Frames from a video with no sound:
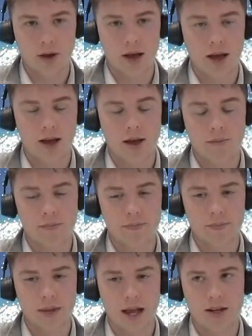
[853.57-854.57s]

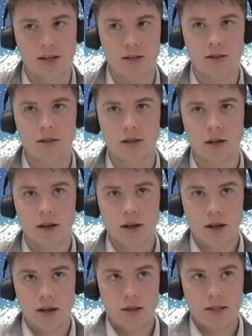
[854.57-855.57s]
I can
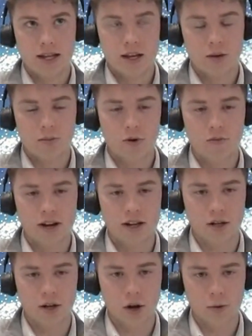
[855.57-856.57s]
take on more of like
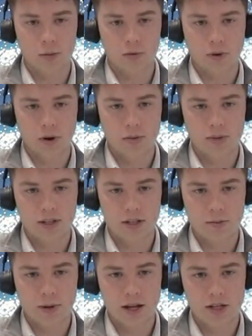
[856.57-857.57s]
a global role within
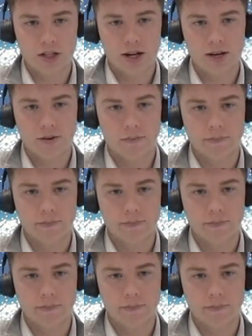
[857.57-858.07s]
supply chain.